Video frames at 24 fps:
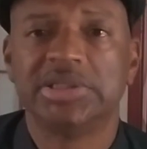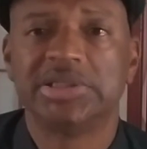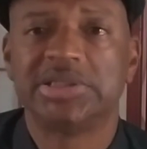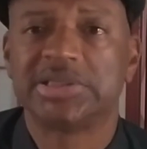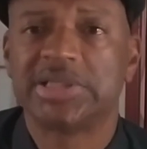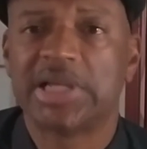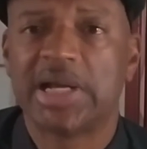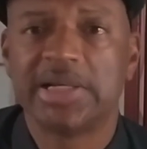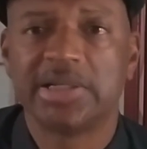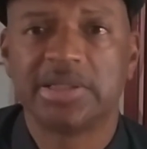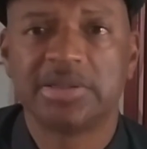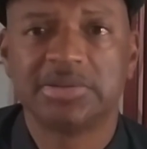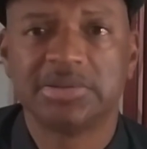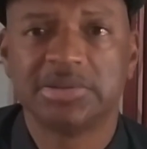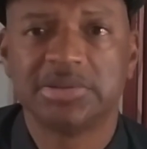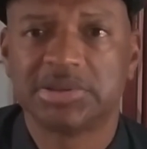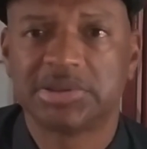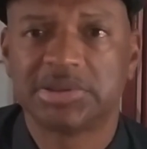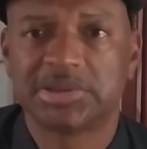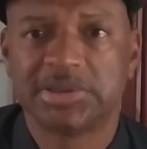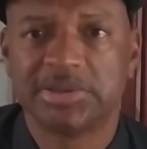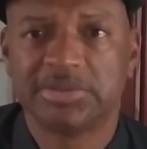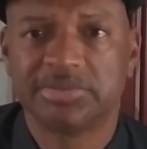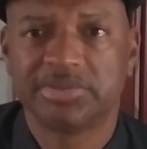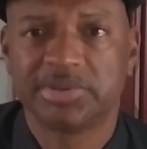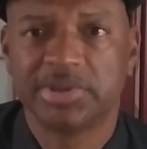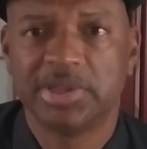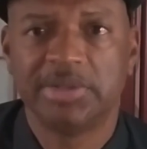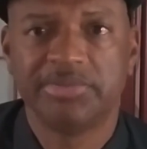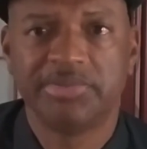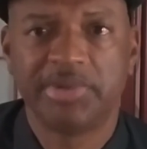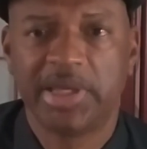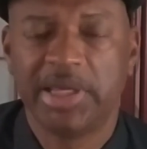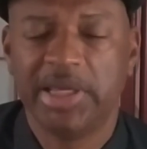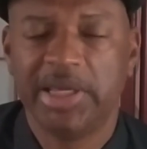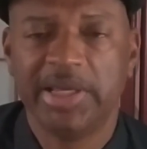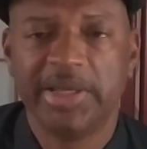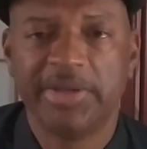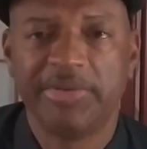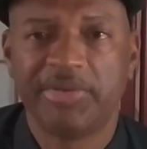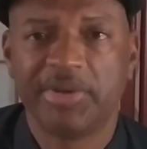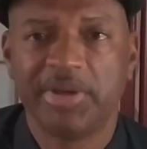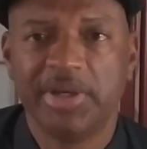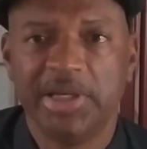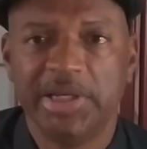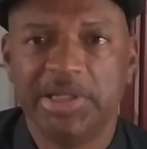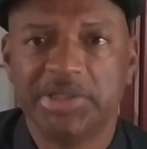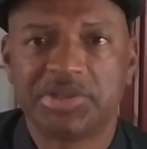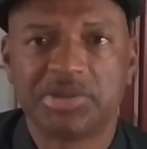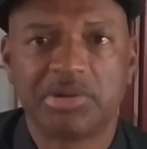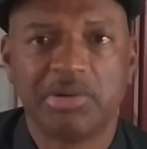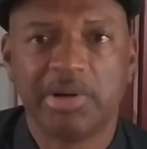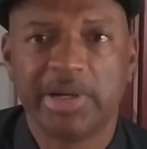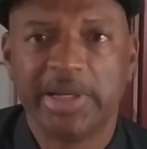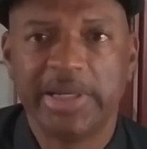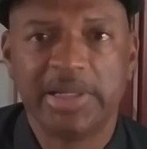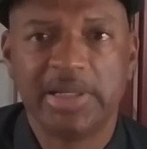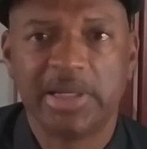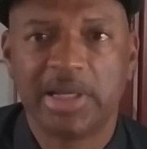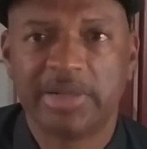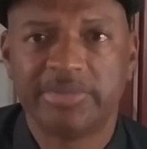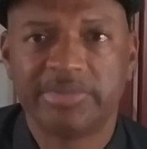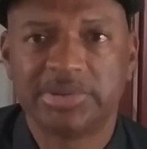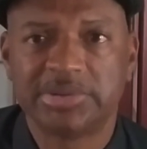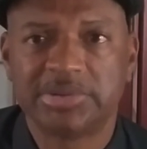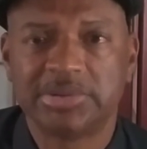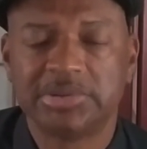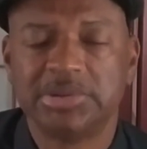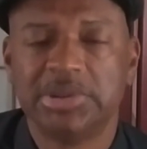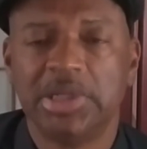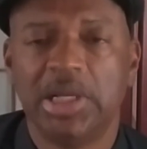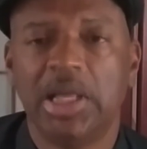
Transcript: cycles of kids in each grade level,